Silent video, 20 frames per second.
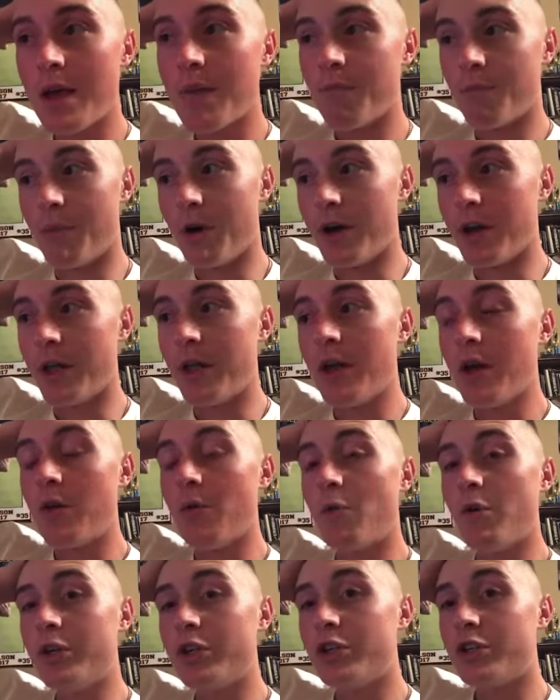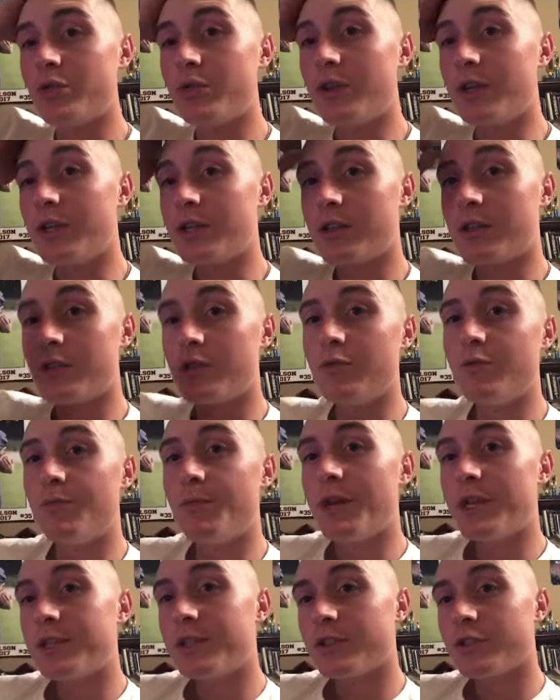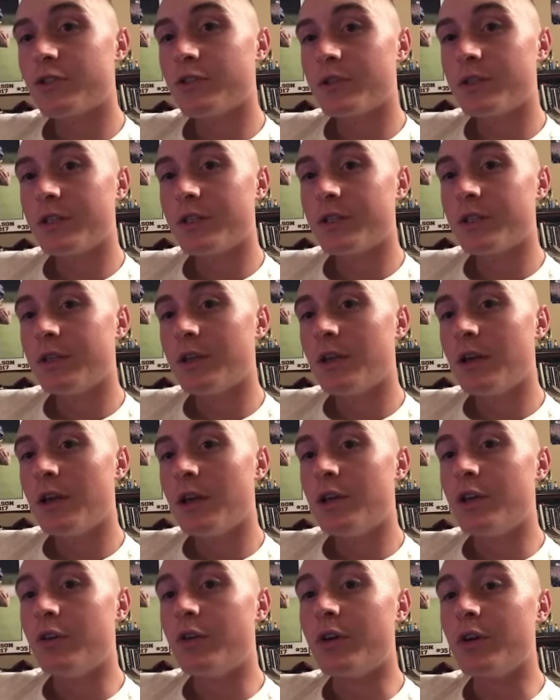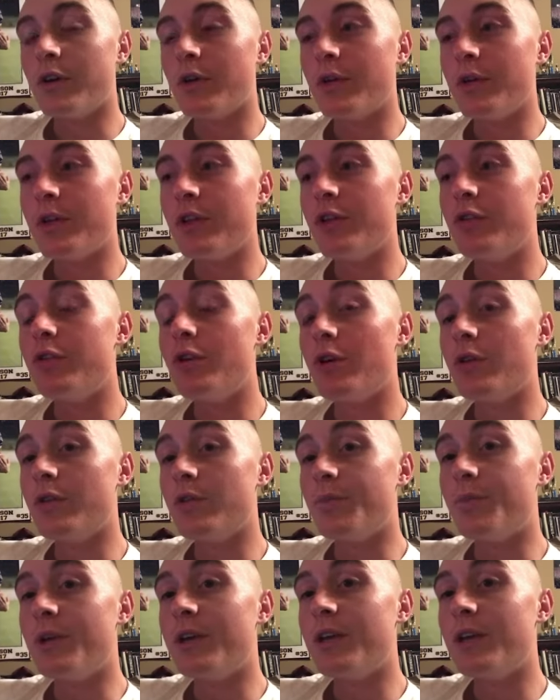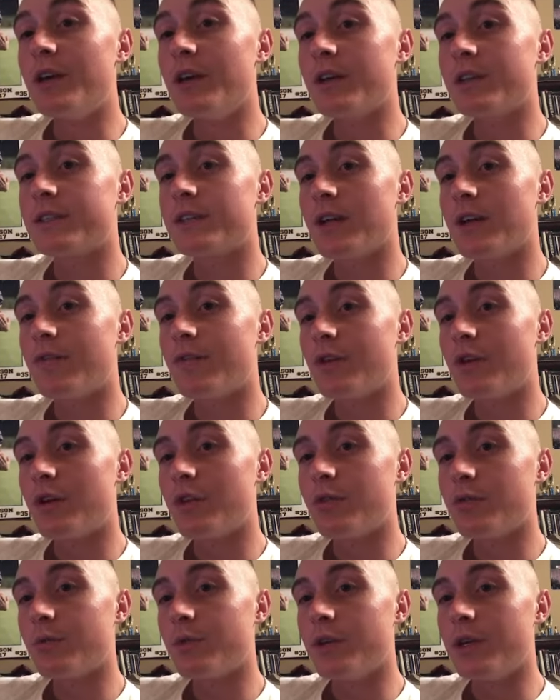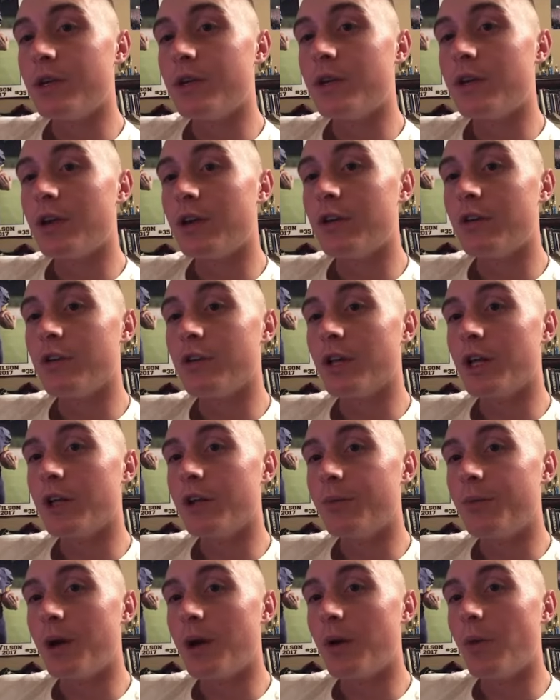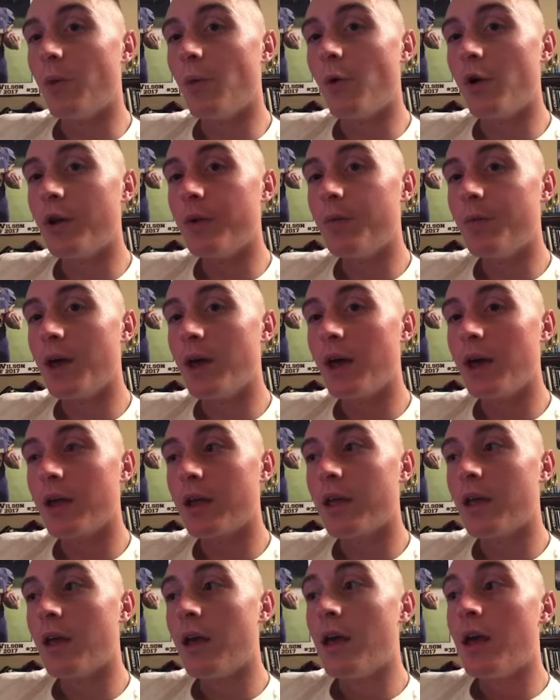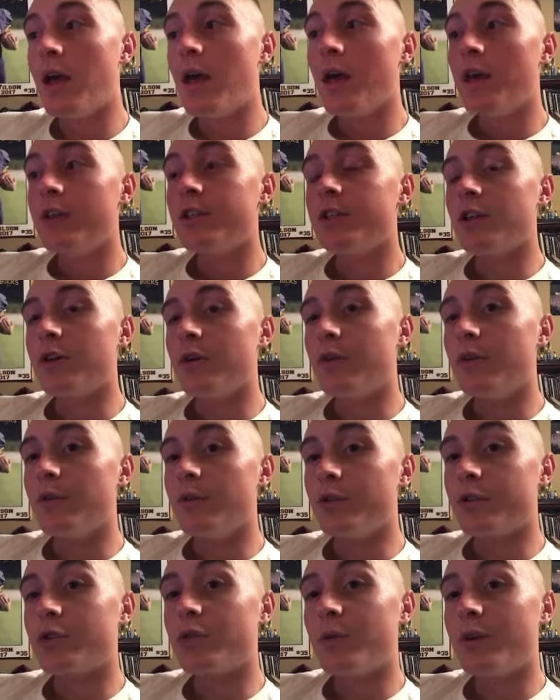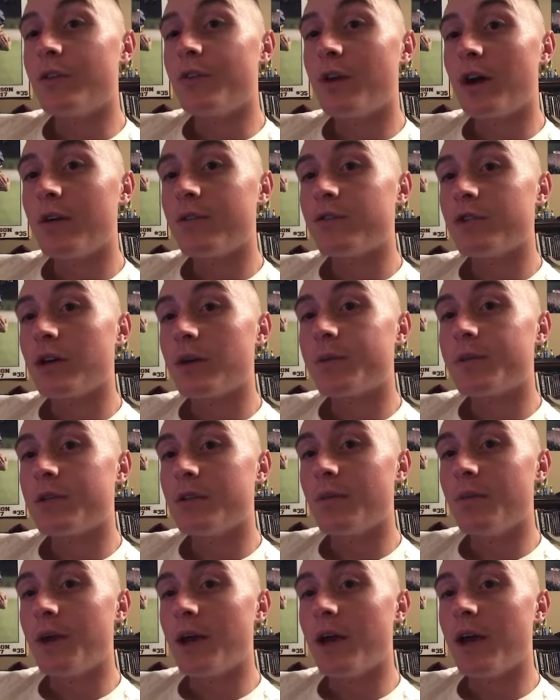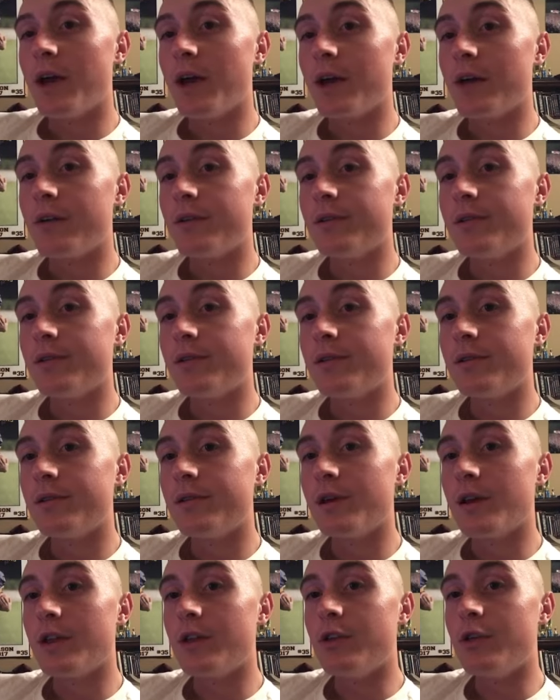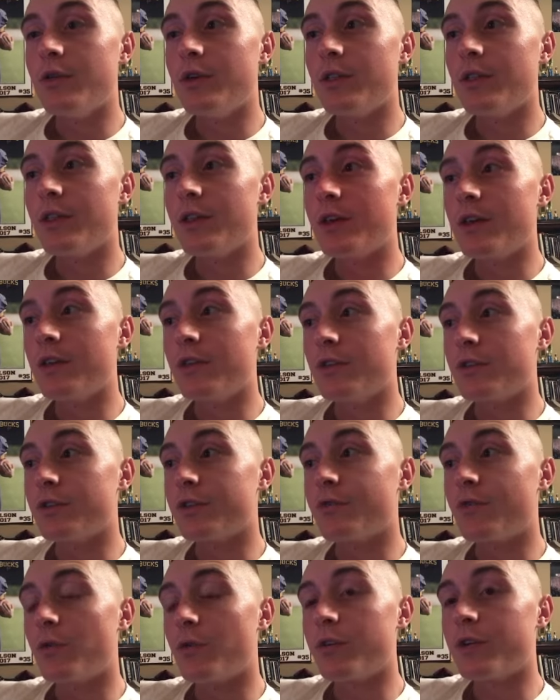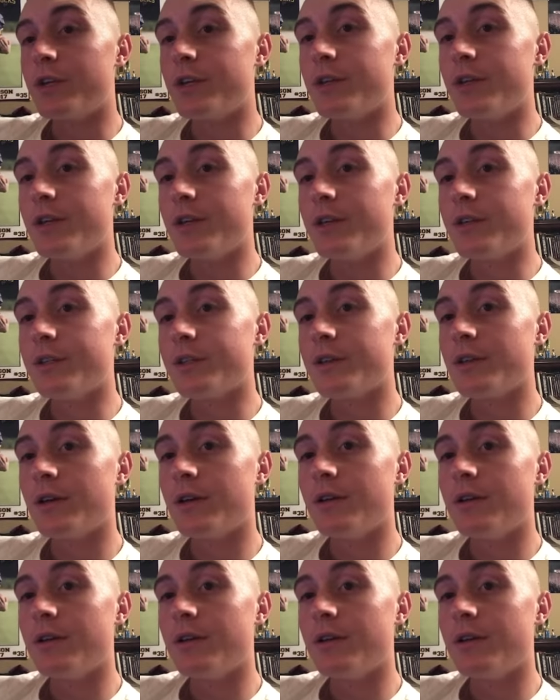but once you get to basic training you can only you go to the PX every other week and you're allowed to buy one bag so there's 25 drops in a bag and you can think there's 14 days